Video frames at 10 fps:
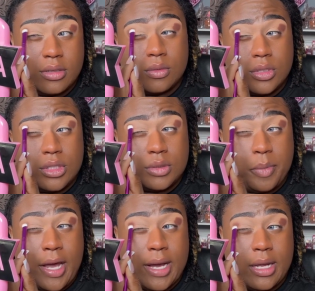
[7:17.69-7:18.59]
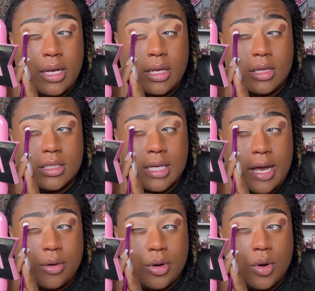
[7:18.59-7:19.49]
We're just packing it in this
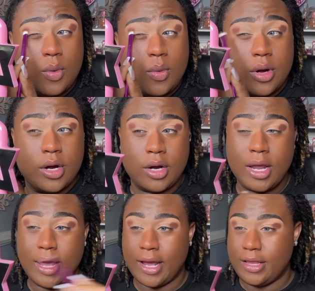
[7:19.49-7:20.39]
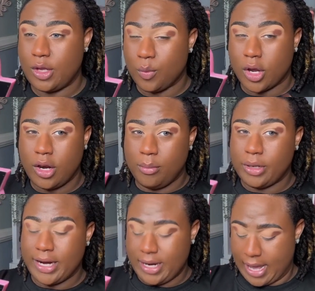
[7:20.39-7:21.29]
outer corner, and then we're going to
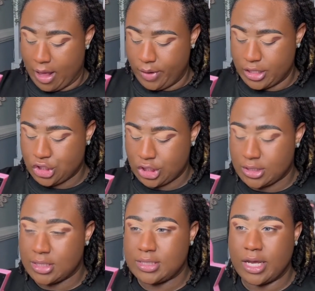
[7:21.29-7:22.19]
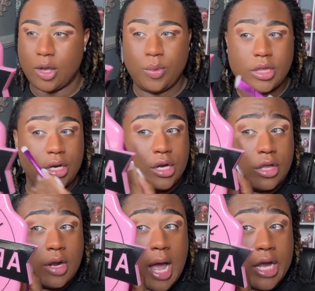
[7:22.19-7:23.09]
blend it out in just a second with
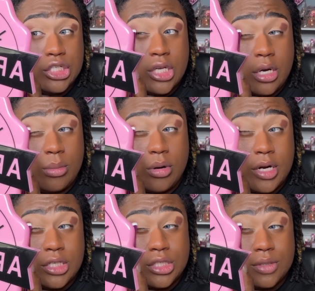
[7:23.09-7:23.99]
another eyeshadow brush.